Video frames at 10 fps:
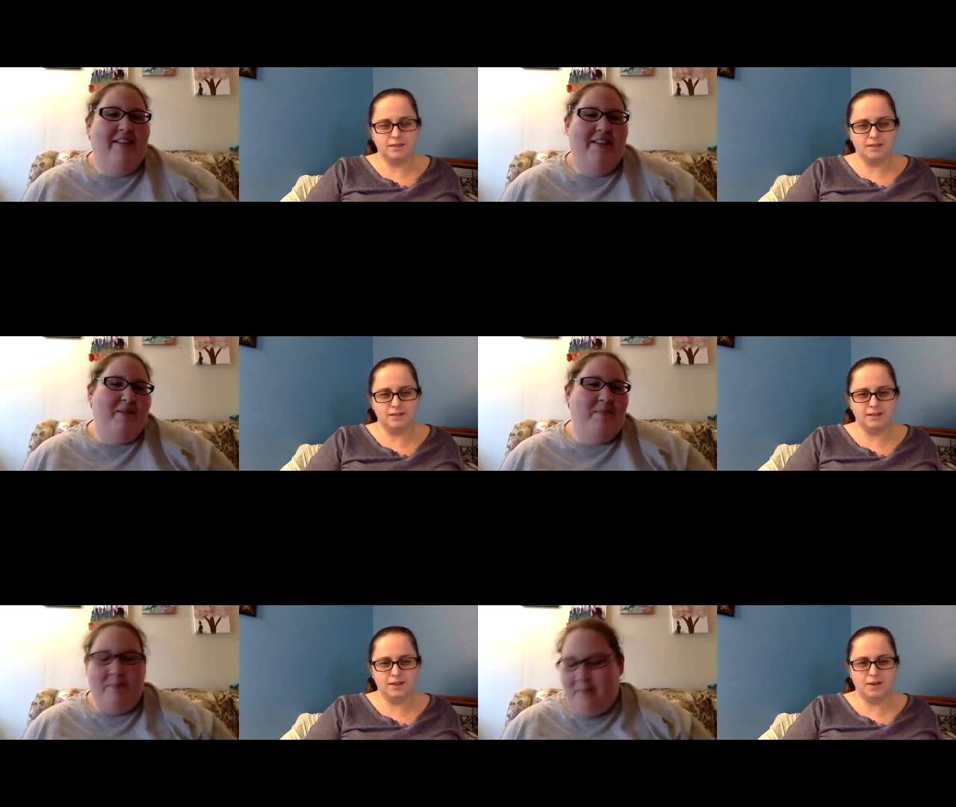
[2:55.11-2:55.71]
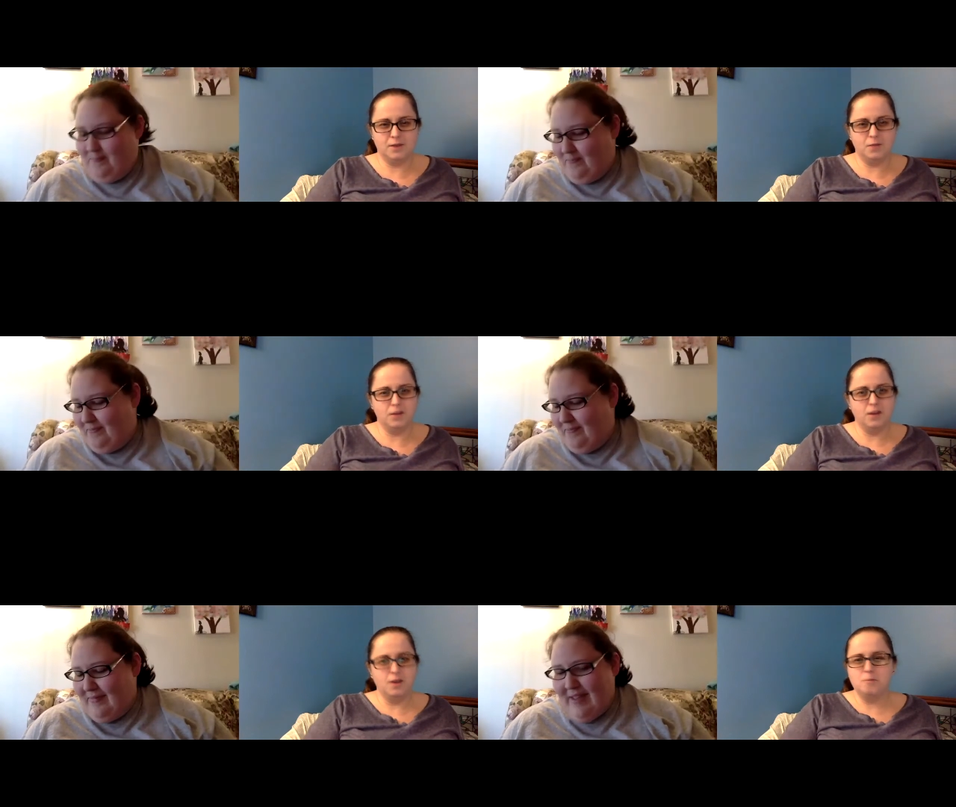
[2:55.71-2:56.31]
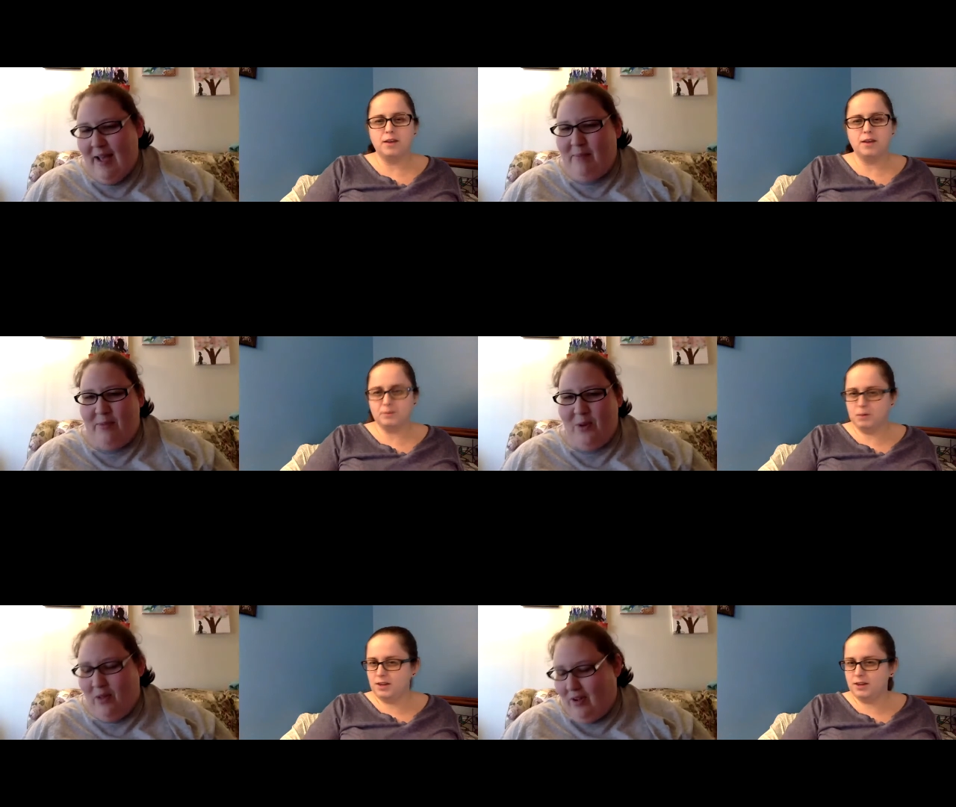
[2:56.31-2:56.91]
Speaker 1: So, plus
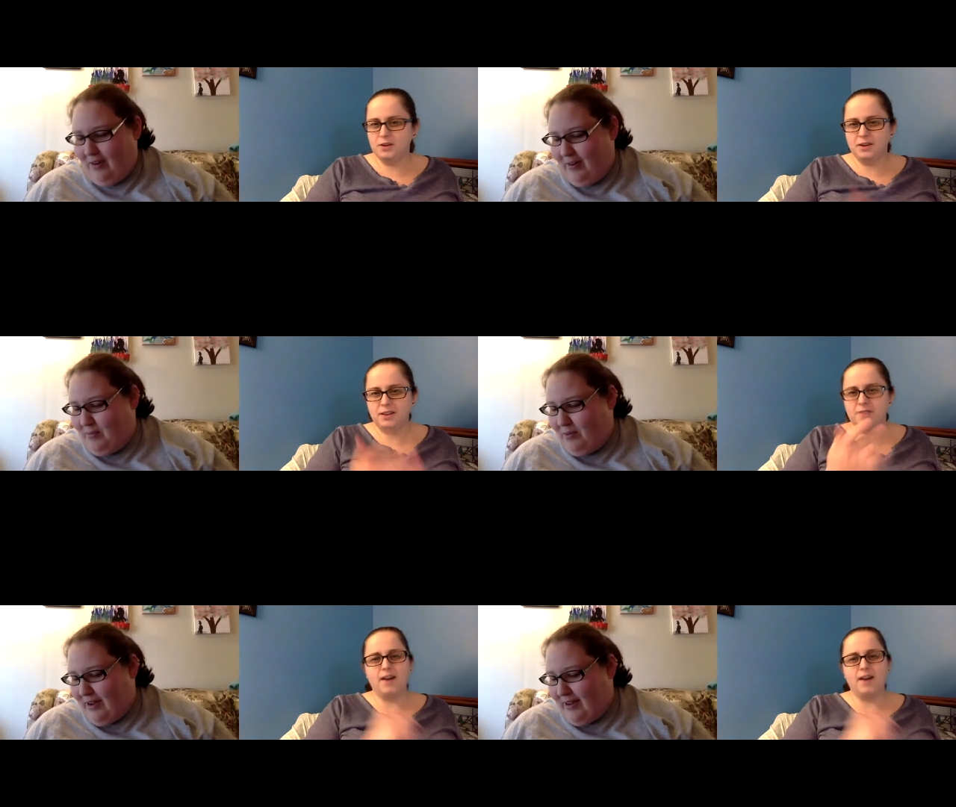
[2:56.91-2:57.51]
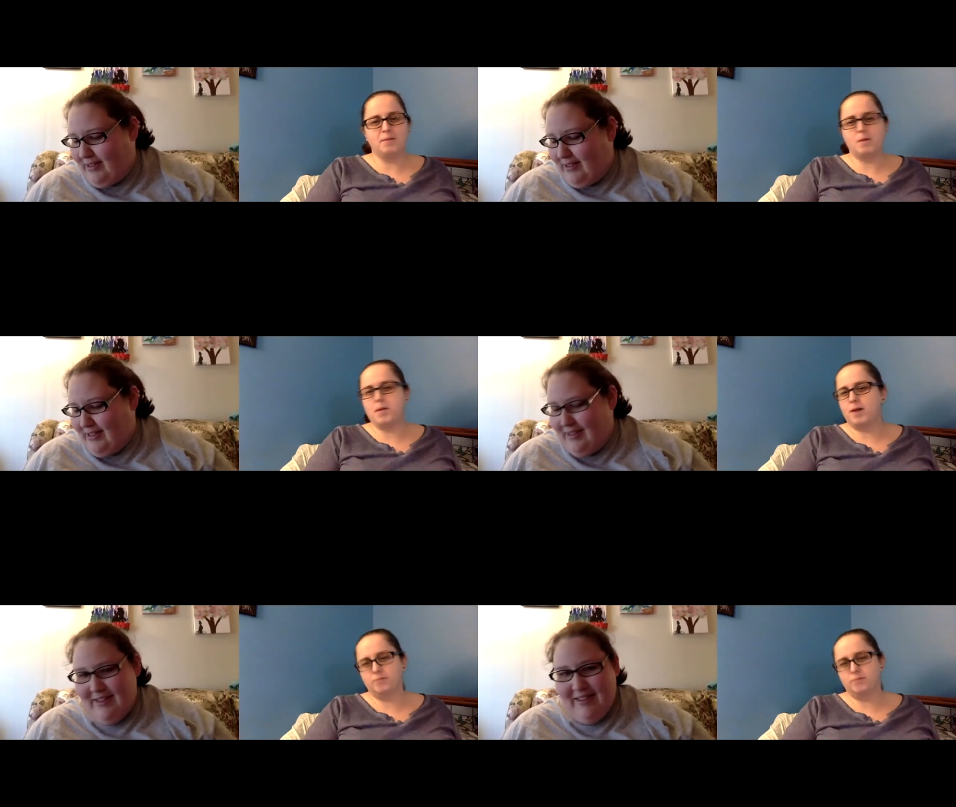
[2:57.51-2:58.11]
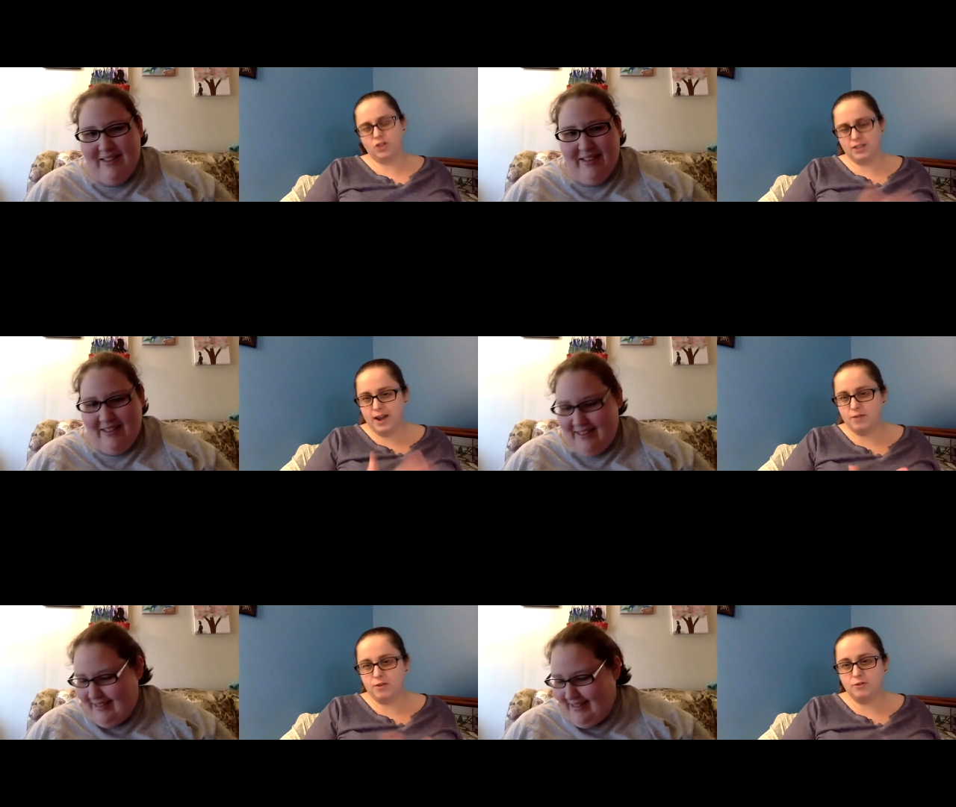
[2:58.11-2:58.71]
we can agree to the fact that my mom just
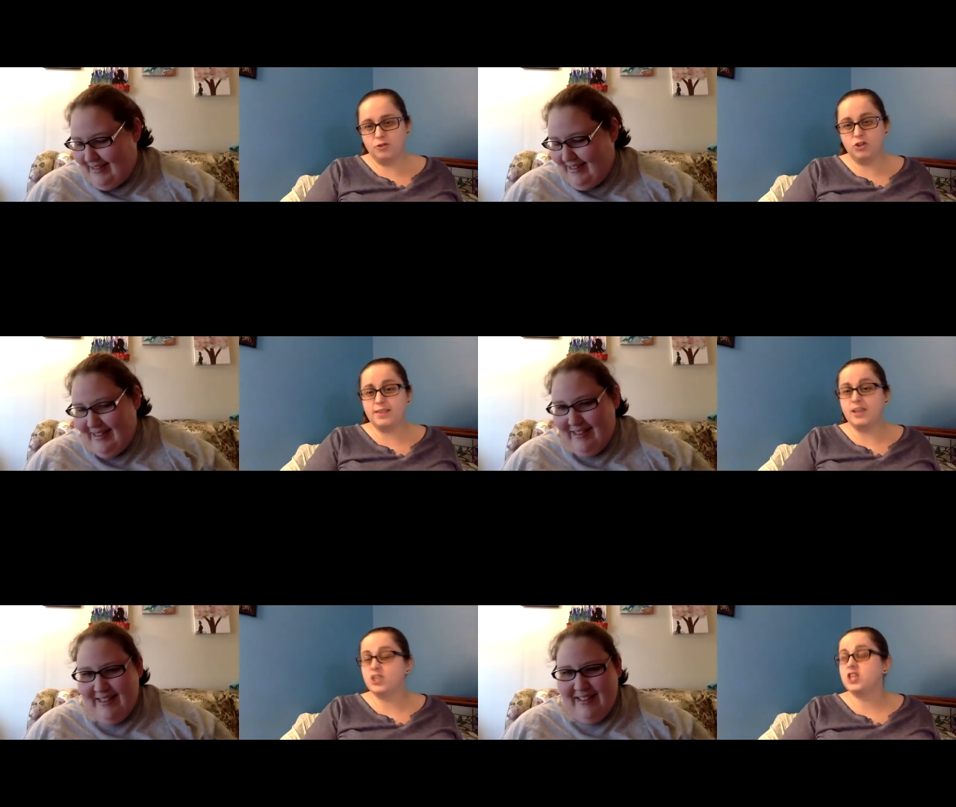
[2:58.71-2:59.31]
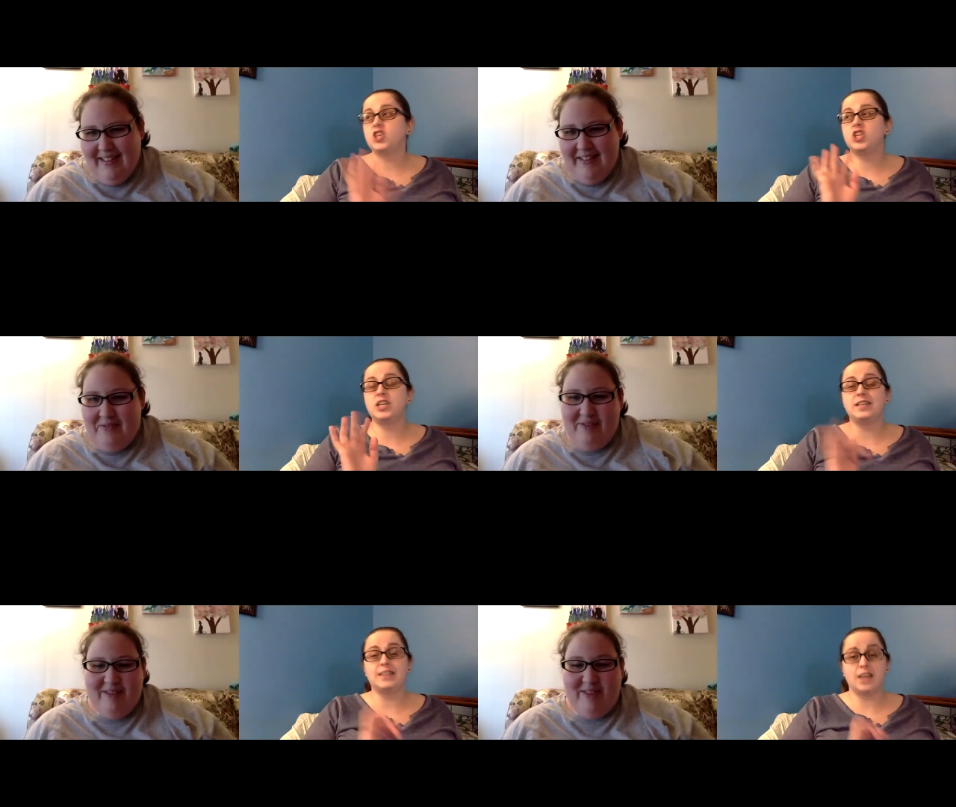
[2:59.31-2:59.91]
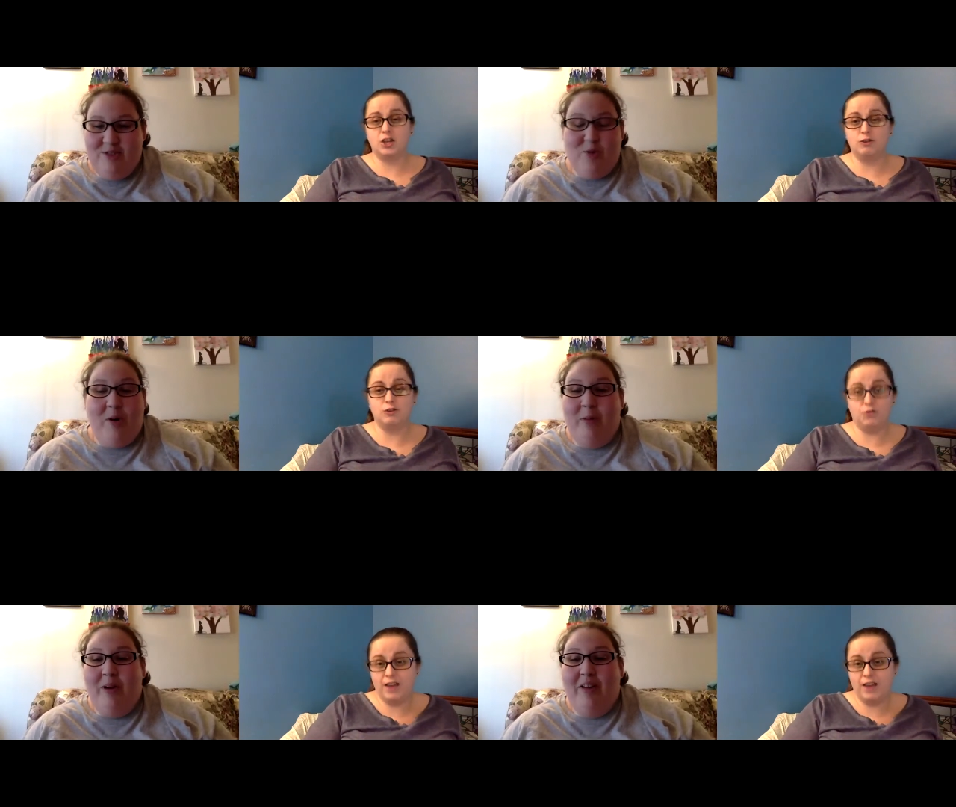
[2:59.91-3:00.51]
now knows who John Legend is. She's like a huge
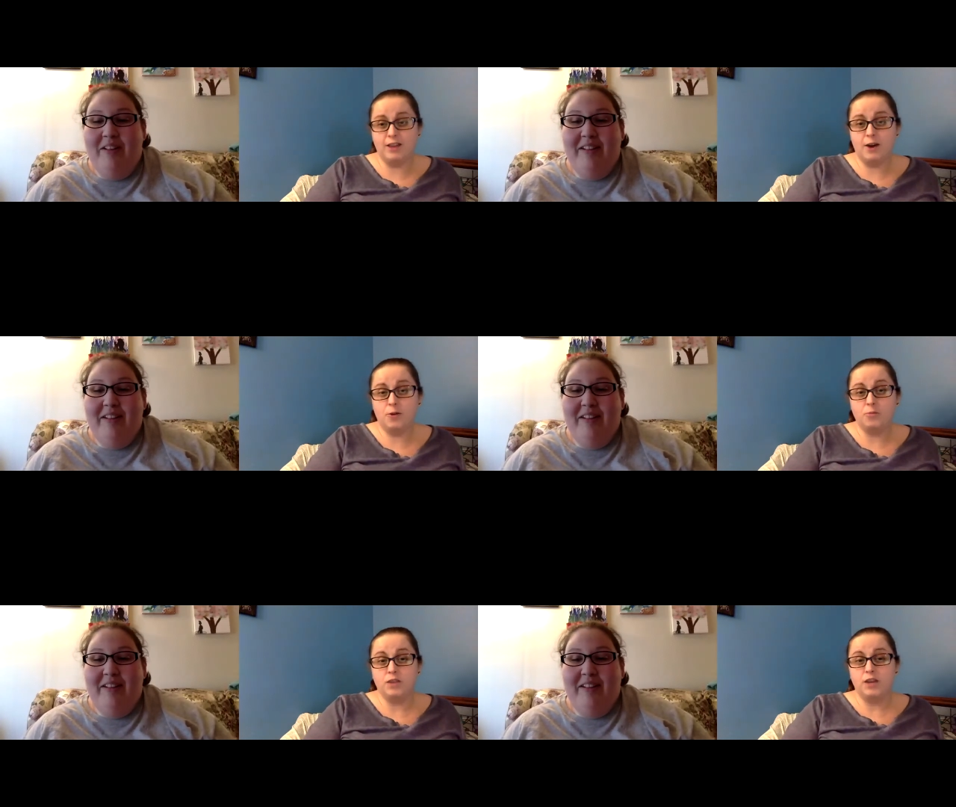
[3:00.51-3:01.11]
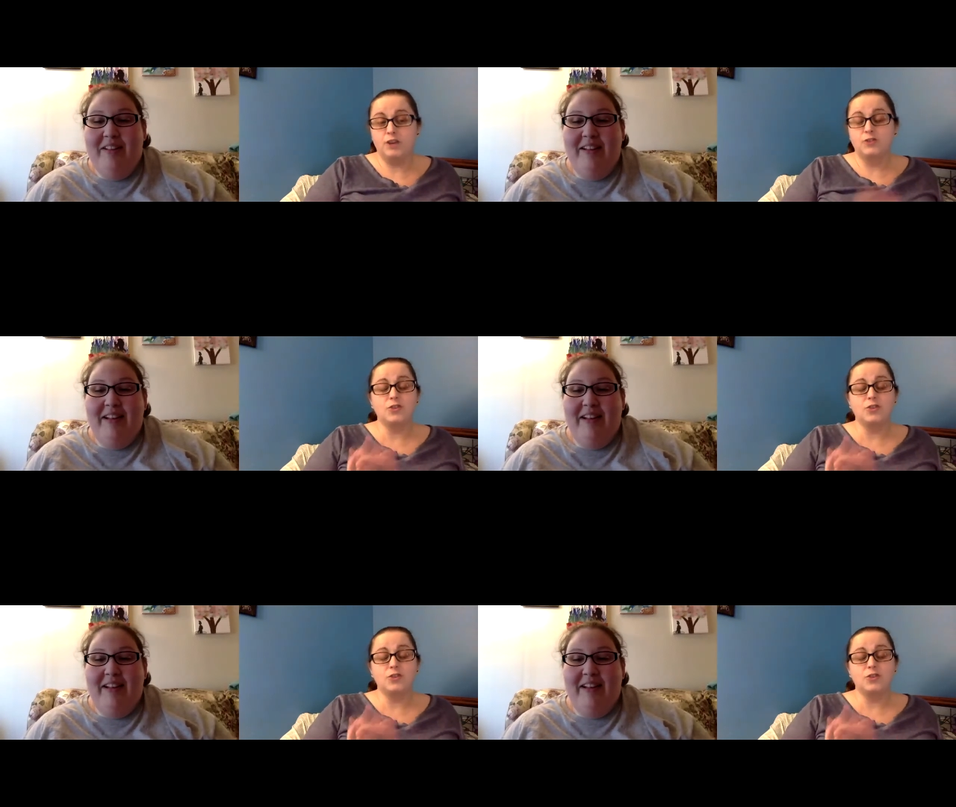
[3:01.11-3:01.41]
oh. fan though. So